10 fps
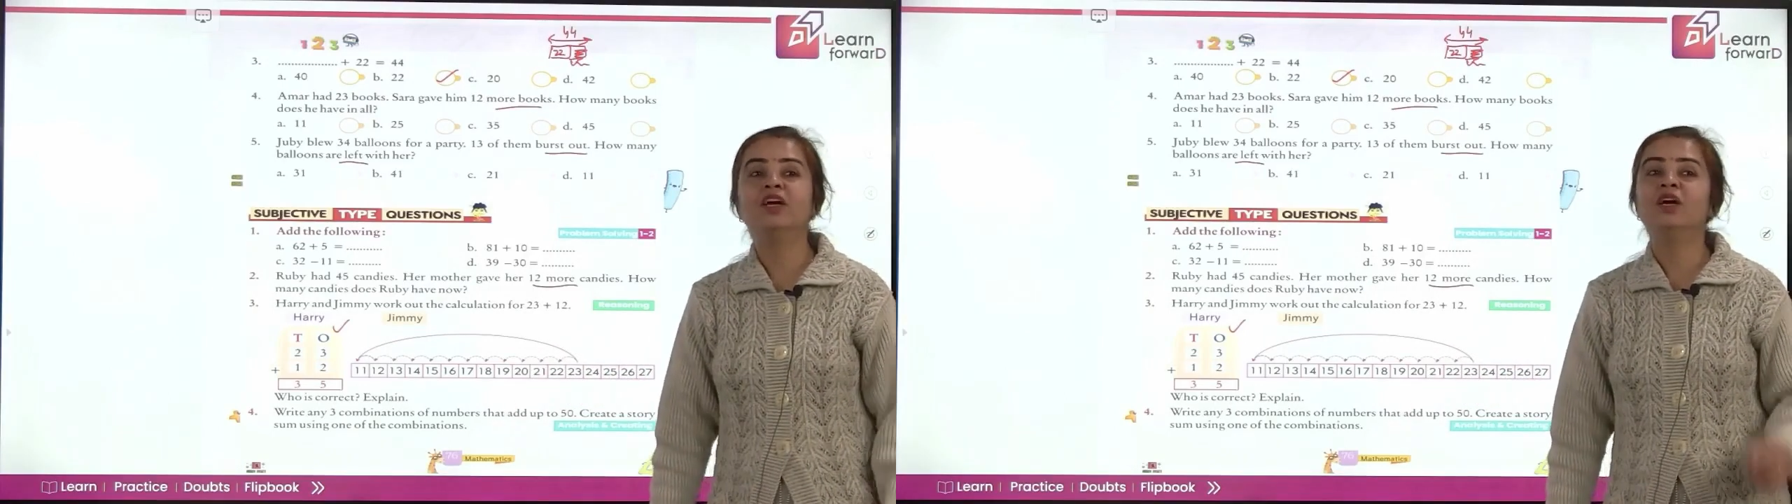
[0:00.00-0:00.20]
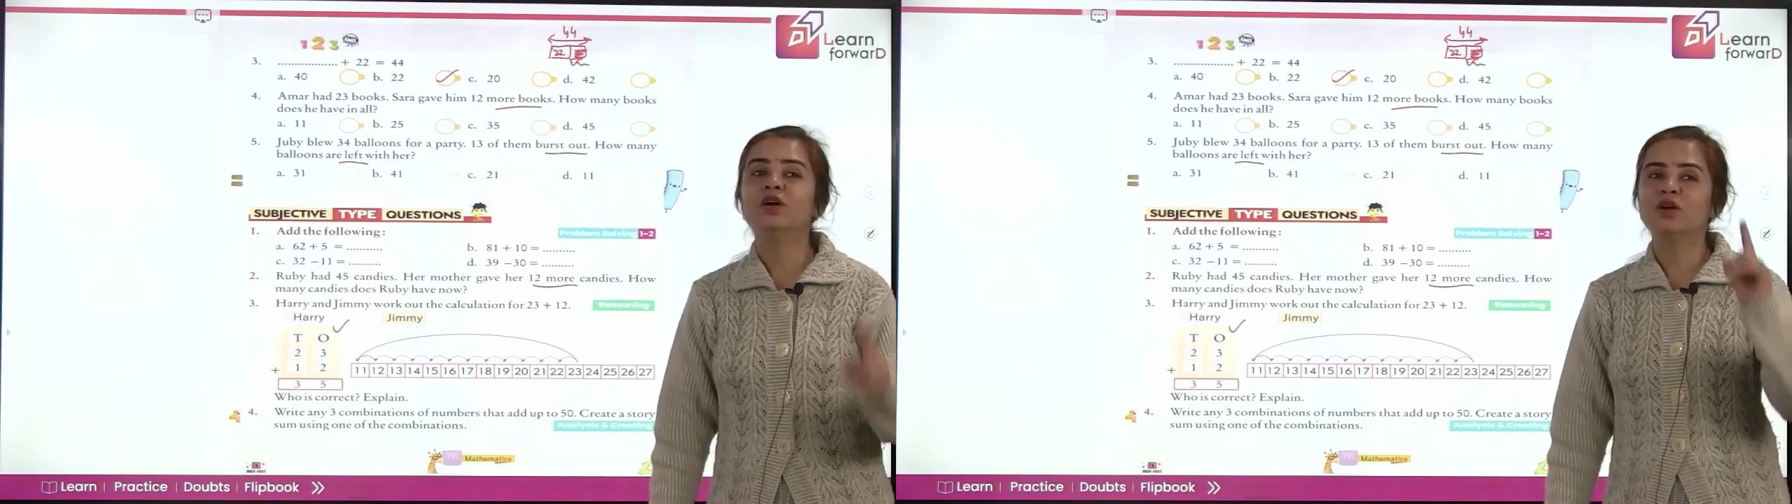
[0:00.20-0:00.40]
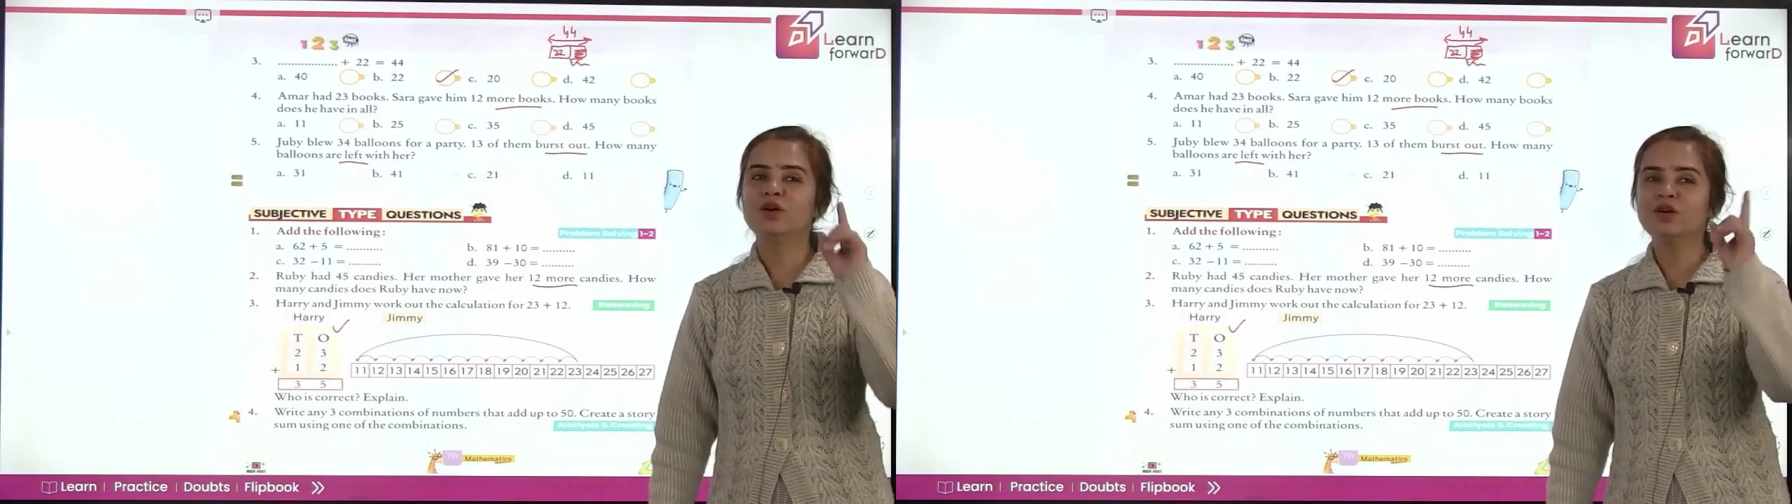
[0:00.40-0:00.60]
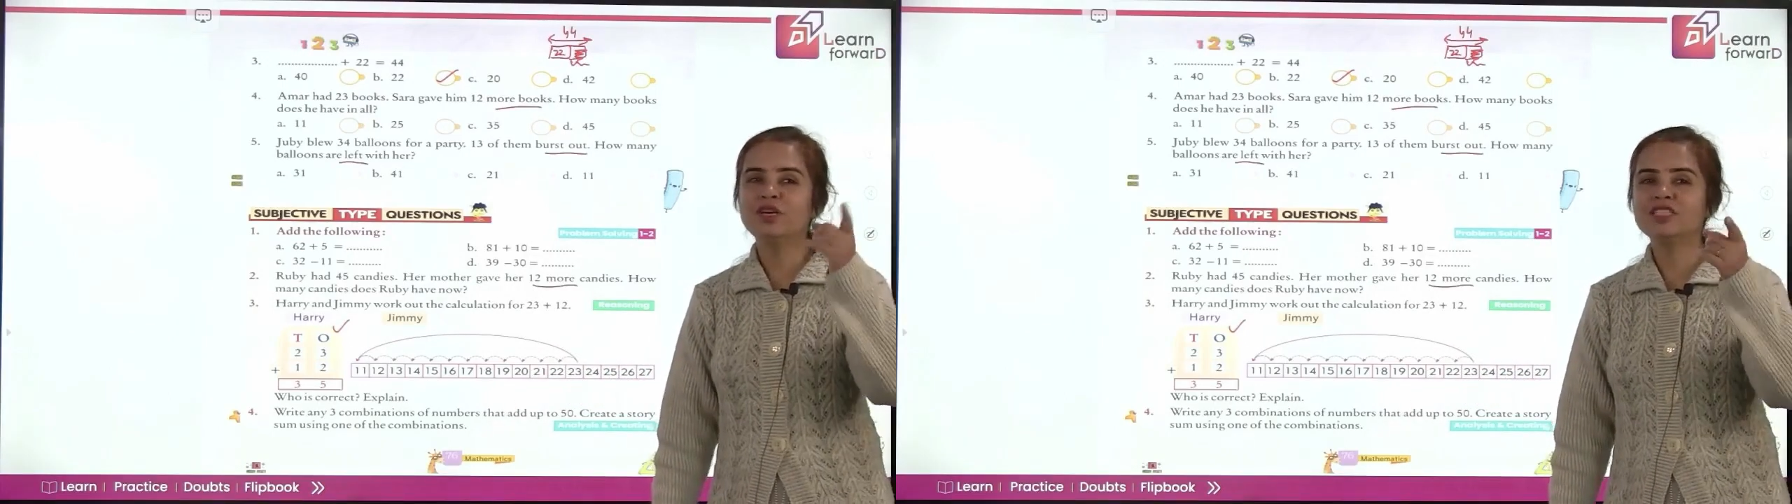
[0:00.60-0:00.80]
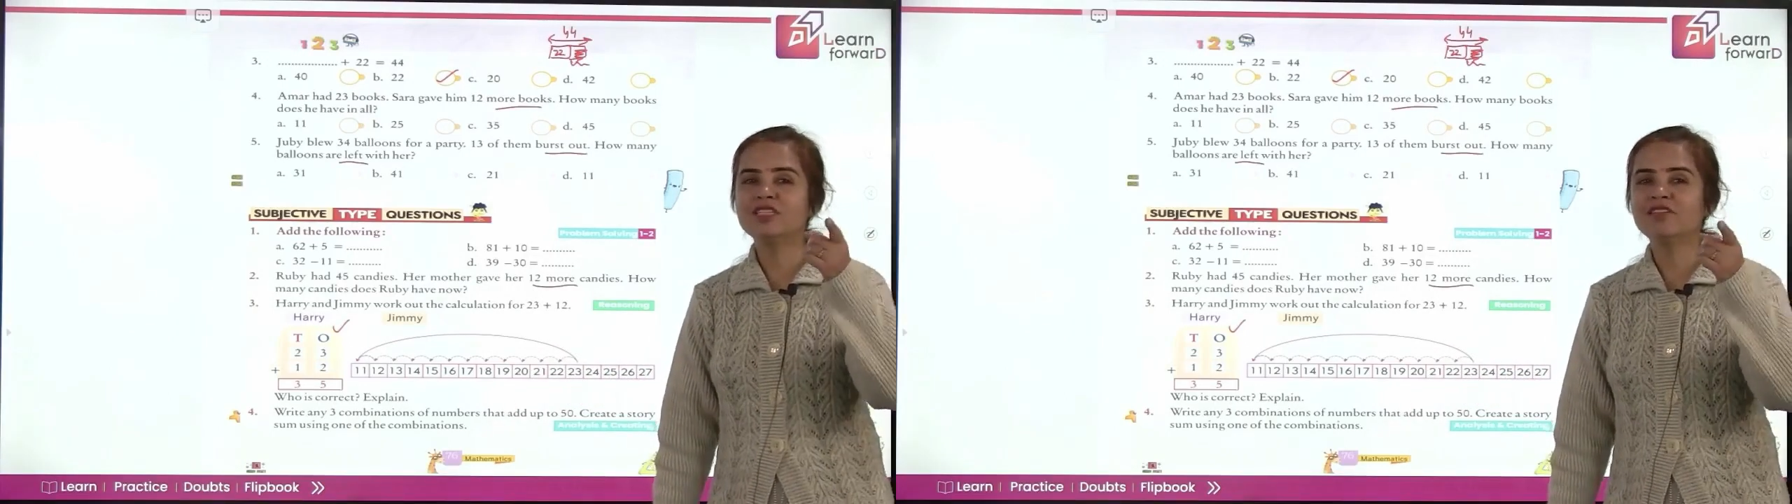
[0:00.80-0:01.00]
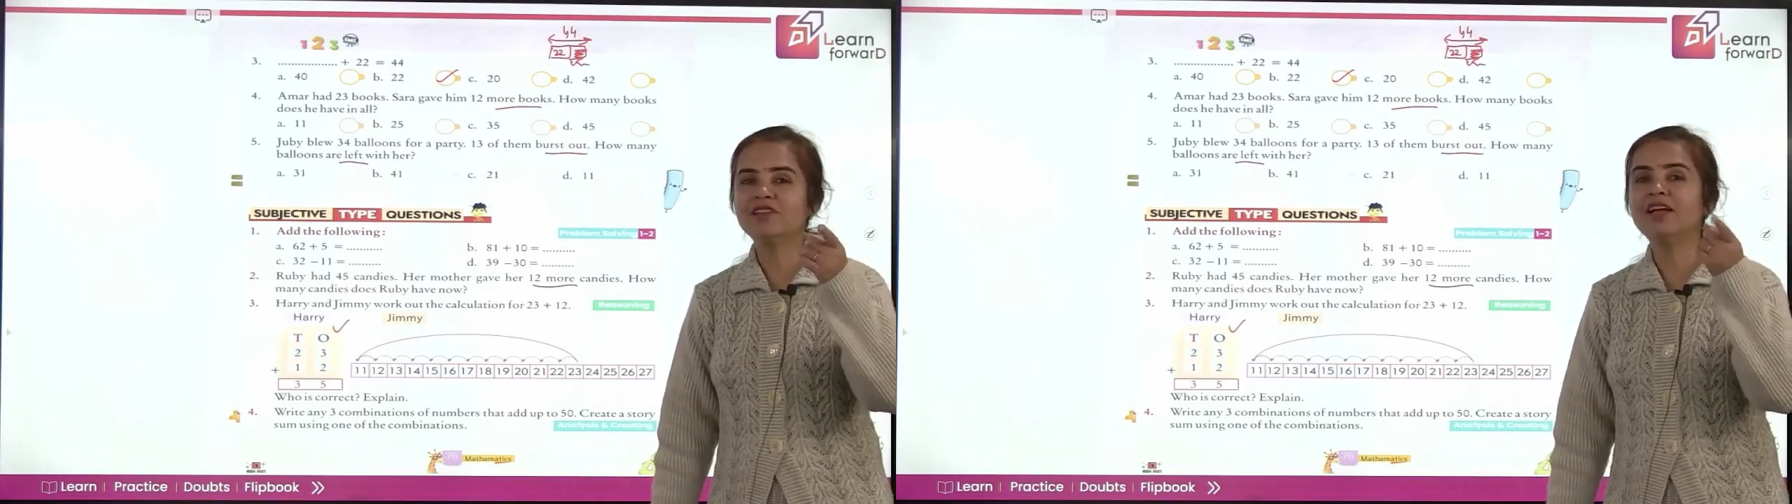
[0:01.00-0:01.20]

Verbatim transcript: Good children,